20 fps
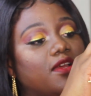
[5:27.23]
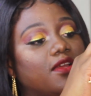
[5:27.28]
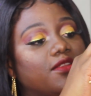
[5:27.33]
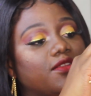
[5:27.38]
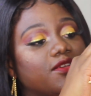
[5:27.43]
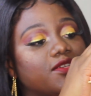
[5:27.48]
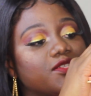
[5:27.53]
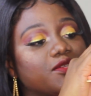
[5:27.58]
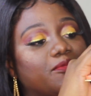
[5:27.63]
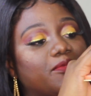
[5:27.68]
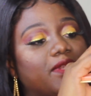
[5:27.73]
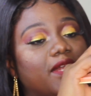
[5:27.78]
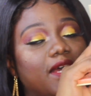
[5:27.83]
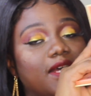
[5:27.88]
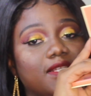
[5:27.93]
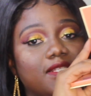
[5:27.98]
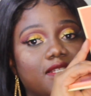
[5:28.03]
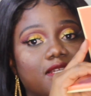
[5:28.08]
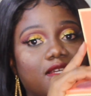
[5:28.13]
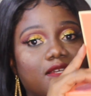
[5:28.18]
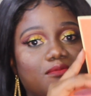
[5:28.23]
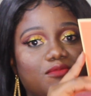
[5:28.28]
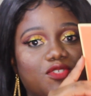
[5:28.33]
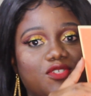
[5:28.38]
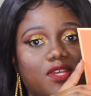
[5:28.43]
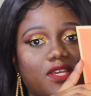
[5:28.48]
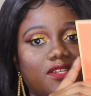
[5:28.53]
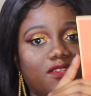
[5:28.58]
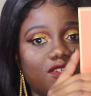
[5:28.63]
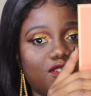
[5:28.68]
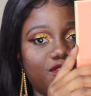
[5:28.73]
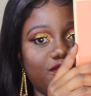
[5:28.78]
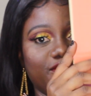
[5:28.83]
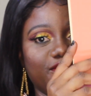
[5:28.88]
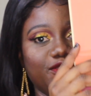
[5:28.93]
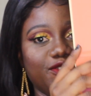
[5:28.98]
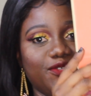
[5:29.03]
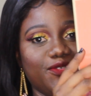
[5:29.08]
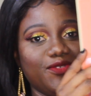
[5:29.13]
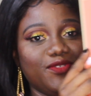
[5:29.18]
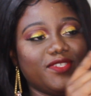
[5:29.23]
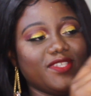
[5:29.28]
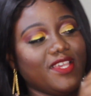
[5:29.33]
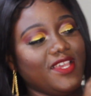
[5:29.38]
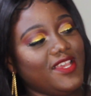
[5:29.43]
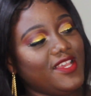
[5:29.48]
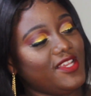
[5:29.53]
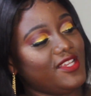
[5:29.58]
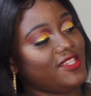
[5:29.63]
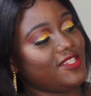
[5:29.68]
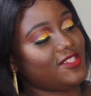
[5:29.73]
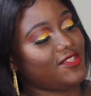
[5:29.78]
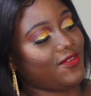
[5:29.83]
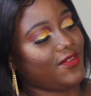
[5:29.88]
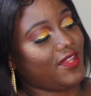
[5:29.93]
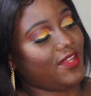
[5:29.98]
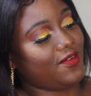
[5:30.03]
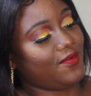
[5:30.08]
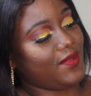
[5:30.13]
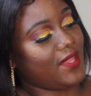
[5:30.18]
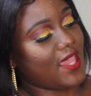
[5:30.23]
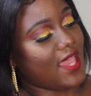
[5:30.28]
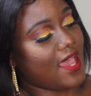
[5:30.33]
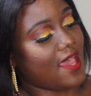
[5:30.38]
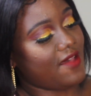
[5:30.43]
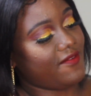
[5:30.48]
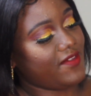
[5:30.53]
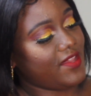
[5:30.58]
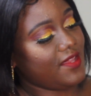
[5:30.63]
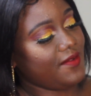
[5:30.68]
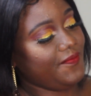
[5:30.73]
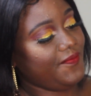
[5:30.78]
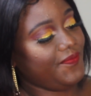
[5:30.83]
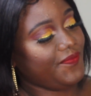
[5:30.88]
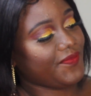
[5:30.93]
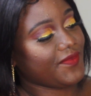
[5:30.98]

There's a plastic I'm trying not to lose. So here we have it.